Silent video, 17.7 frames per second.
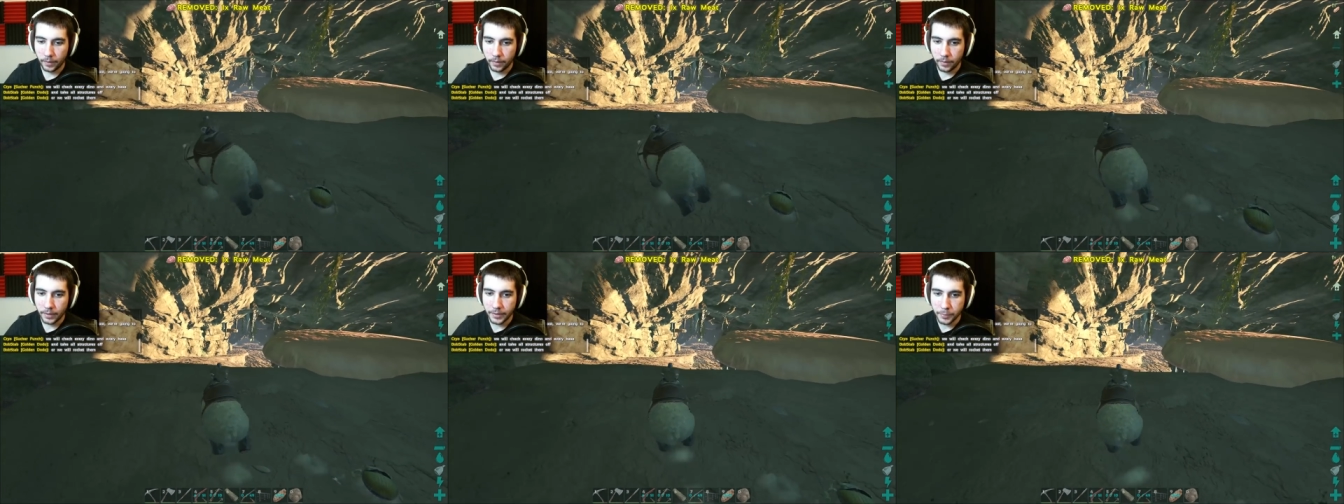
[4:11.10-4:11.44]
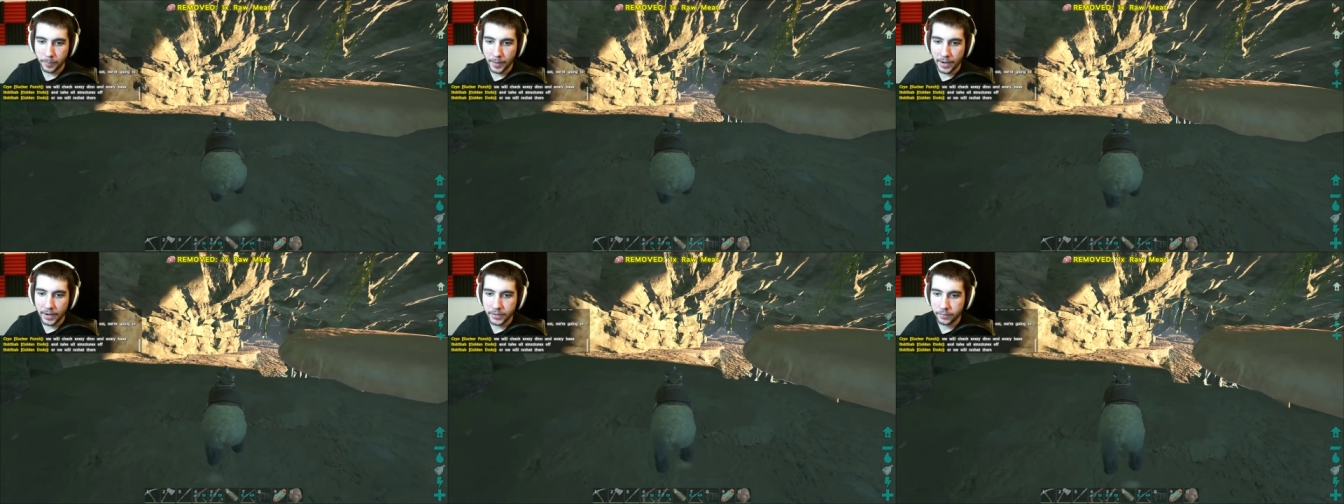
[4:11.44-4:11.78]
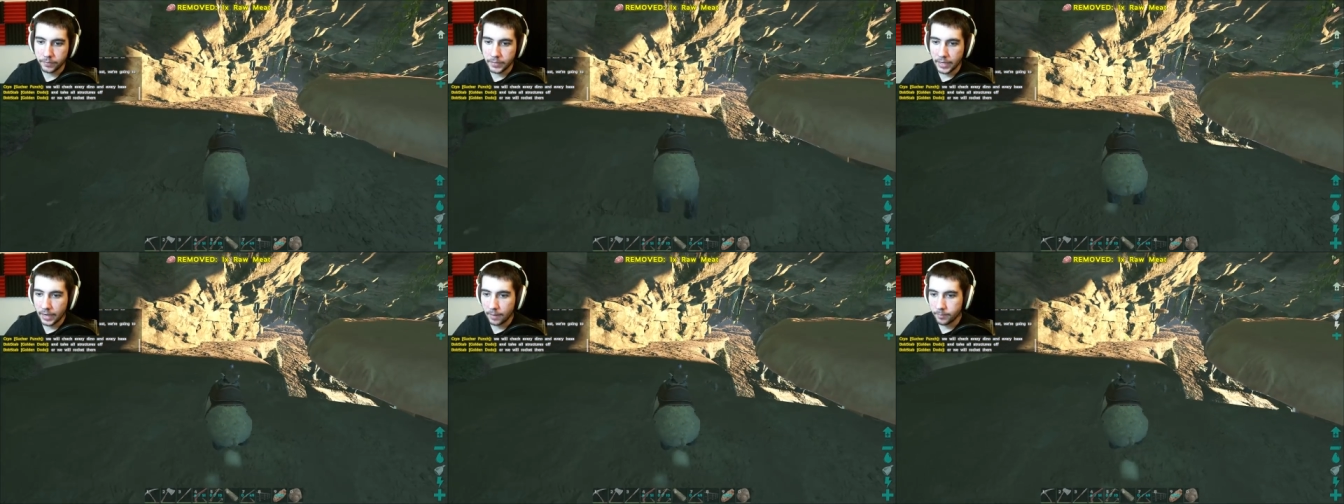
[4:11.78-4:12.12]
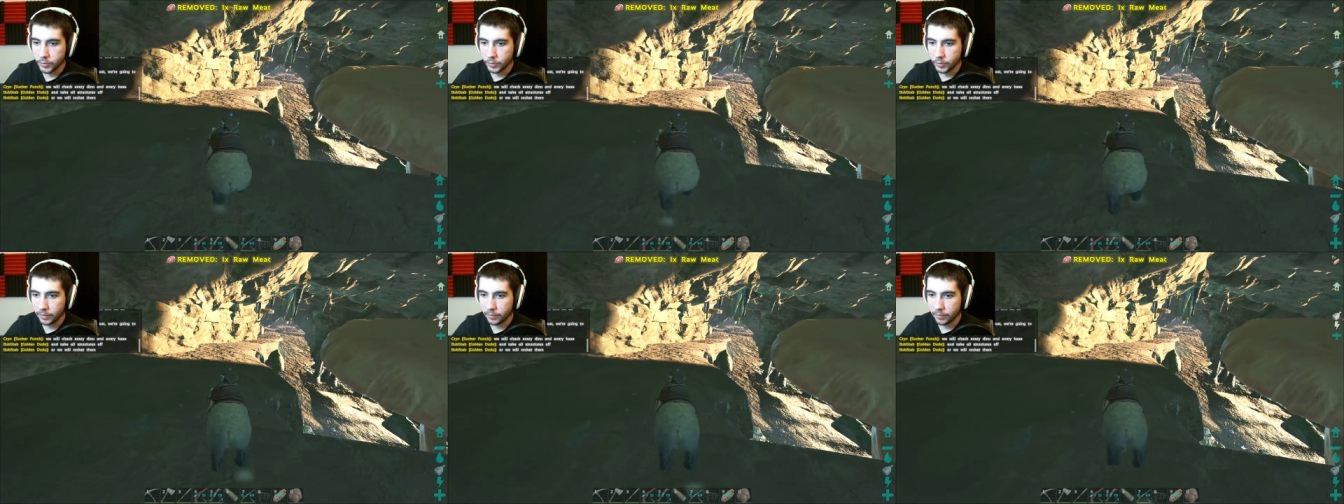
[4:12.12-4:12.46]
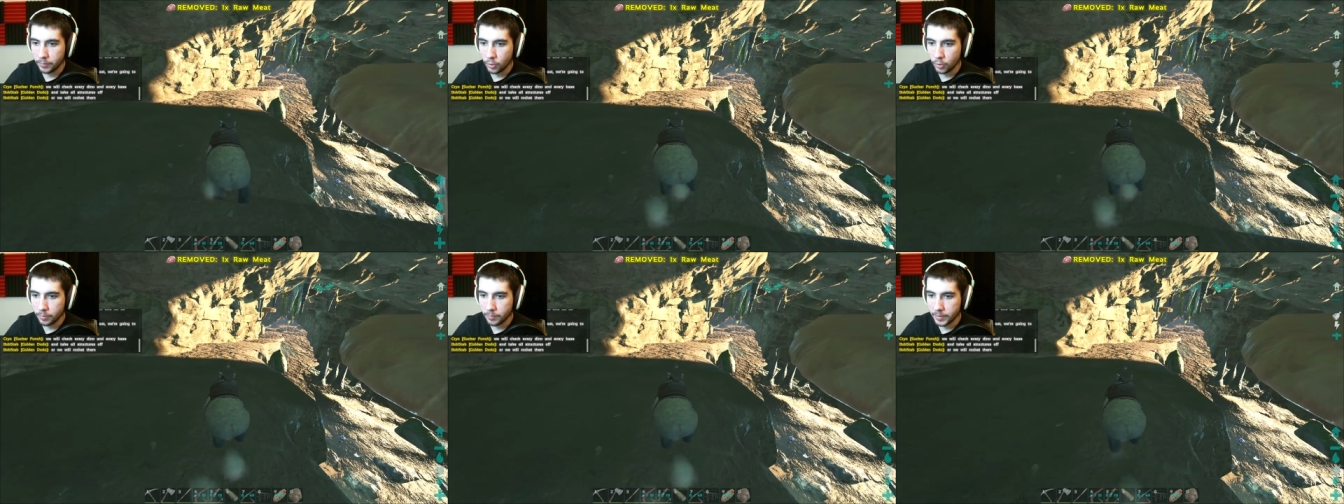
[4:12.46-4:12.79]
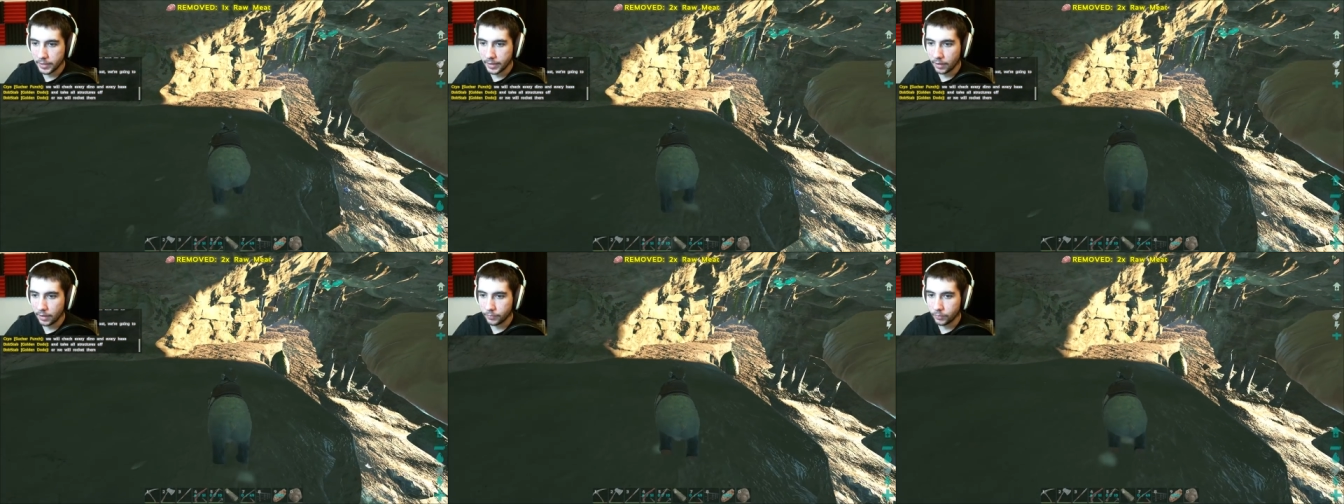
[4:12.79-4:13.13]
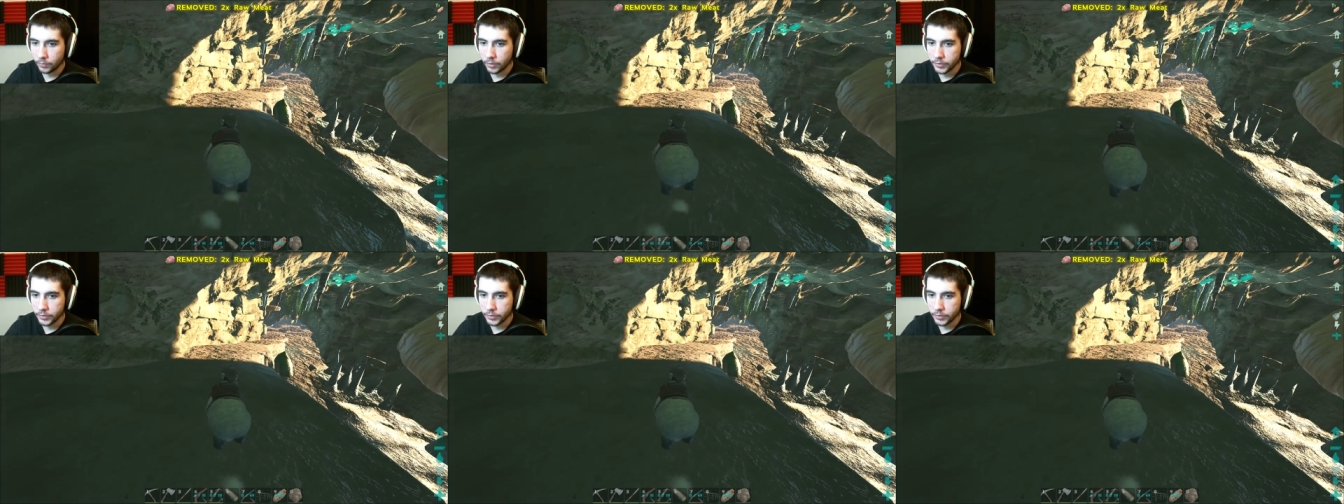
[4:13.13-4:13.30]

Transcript: It's a passive tame, so give it poop and be careful.